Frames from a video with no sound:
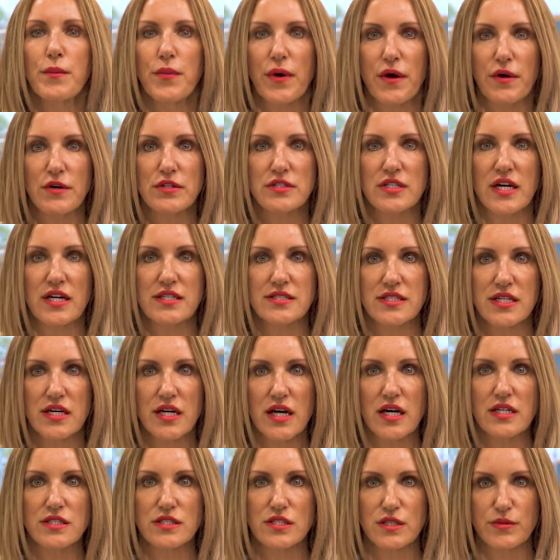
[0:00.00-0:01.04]
Prioritizing
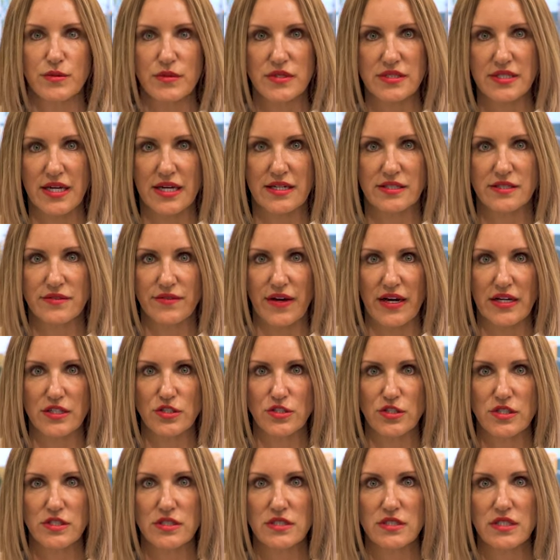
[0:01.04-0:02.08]
customer
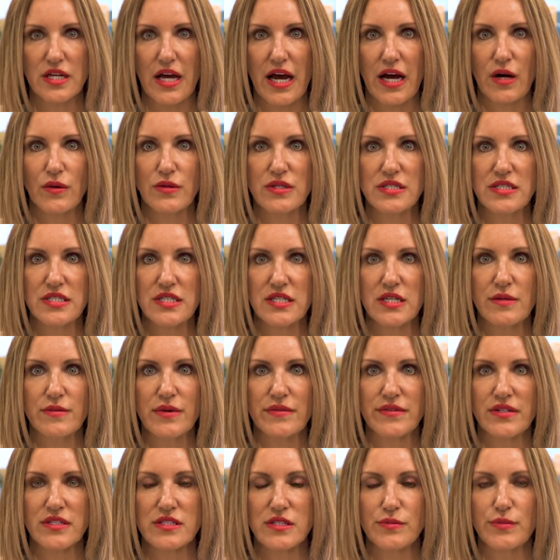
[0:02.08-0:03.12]
satisfaction, our team
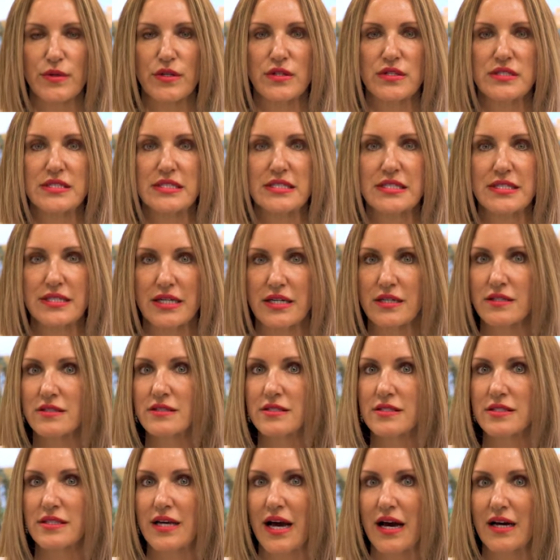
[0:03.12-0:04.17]
of experienced sales
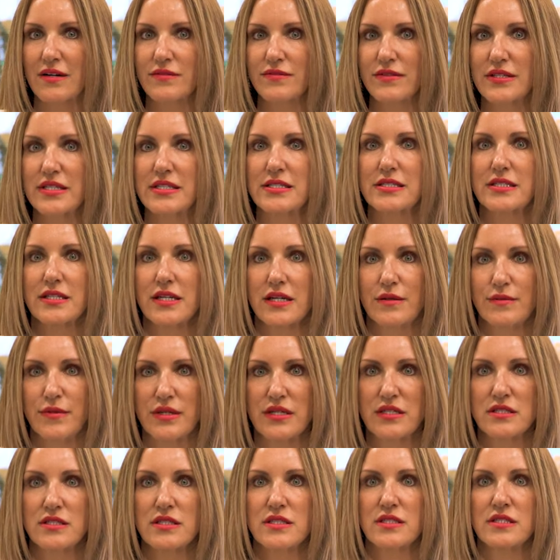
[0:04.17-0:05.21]
staff is
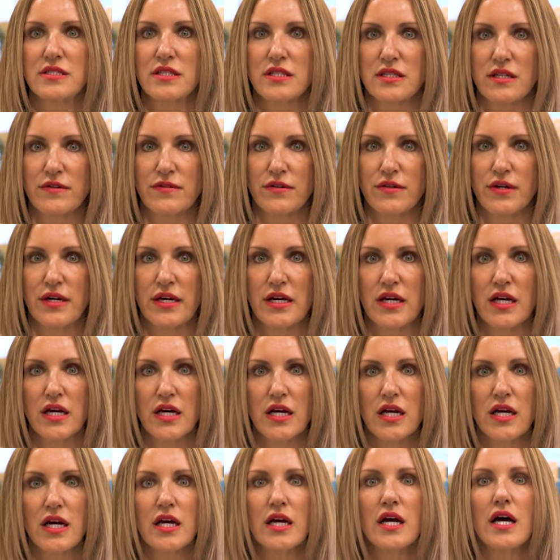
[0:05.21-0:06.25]
committed to delivering
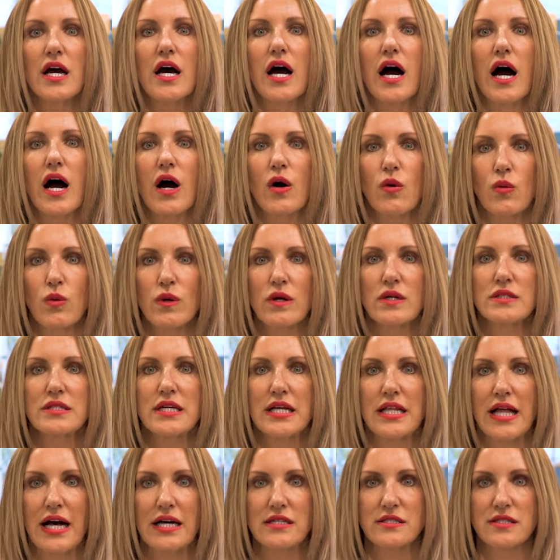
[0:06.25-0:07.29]
a
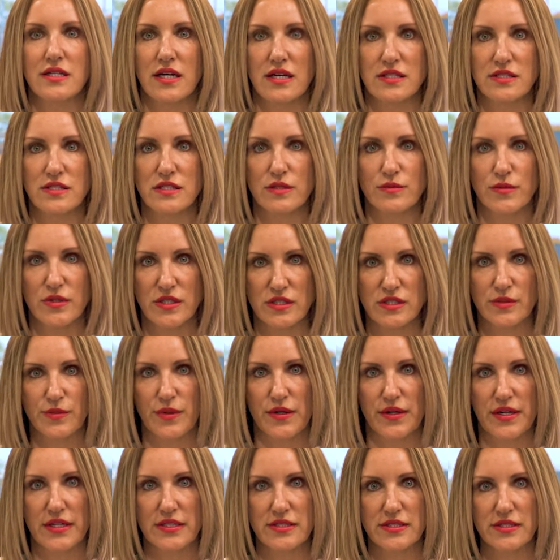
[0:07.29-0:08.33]
world-class customer
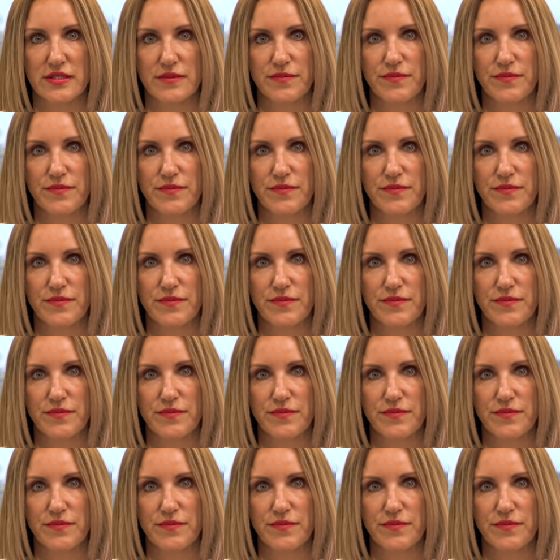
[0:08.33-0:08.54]
experience.